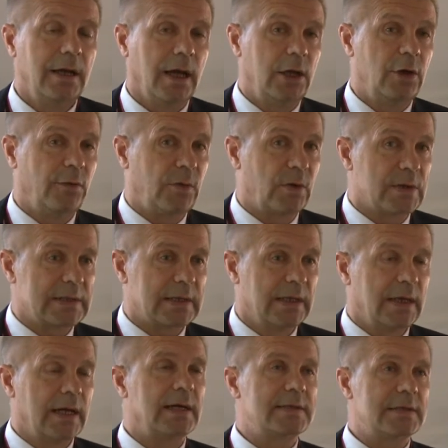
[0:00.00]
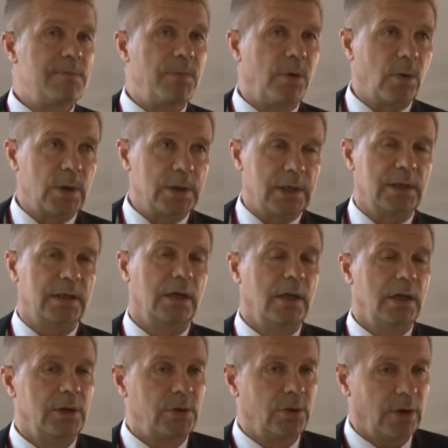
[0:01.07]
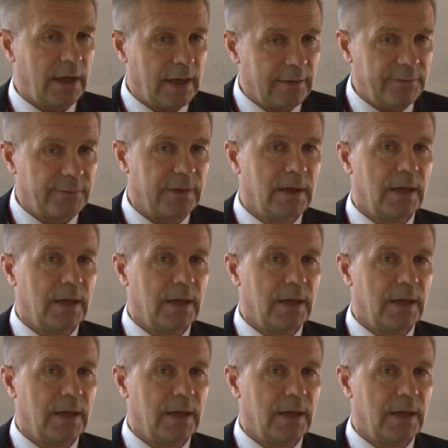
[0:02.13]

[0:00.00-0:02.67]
And of course, it's important to have